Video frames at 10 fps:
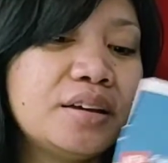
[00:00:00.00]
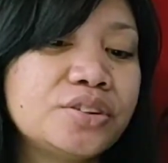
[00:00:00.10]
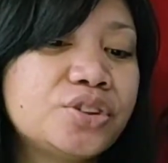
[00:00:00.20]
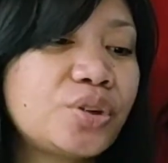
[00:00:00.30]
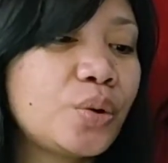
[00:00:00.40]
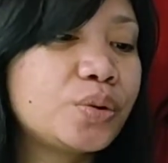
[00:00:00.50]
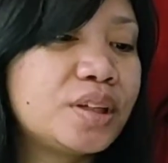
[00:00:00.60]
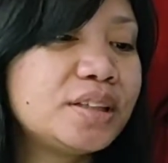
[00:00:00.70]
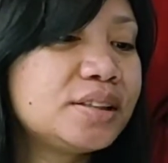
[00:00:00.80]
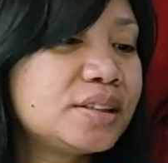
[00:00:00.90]
So
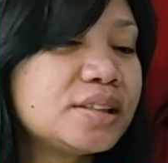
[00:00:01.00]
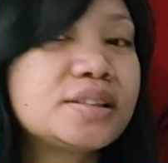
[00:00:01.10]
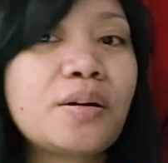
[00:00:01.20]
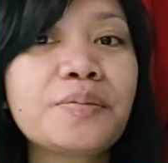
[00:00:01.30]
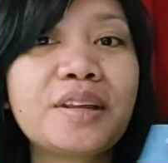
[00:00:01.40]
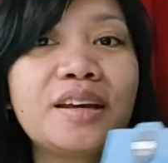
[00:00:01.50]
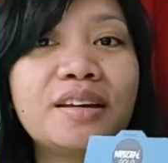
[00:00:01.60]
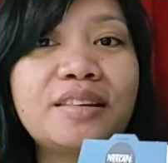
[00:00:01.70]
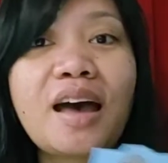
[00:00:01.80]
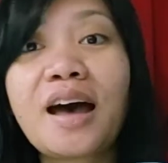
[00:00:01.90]
this is
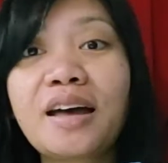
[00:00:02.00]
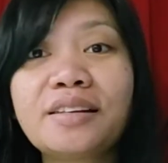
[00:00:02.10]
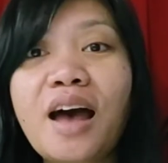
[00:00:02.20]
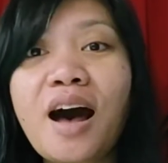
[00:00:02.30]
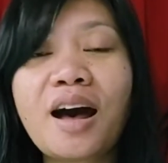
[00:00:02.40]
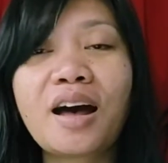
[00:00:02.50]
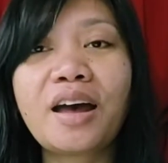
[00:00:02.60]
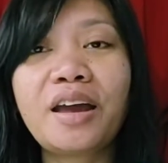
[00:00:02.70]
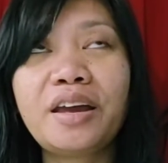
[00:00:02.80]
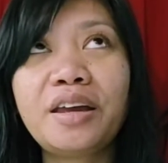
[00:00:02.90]
something that
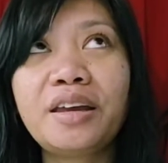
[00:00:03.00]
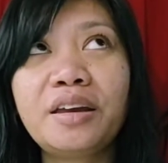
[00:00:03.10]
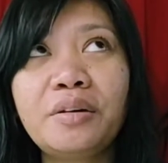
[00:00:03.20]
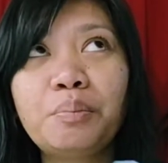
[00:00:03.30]
I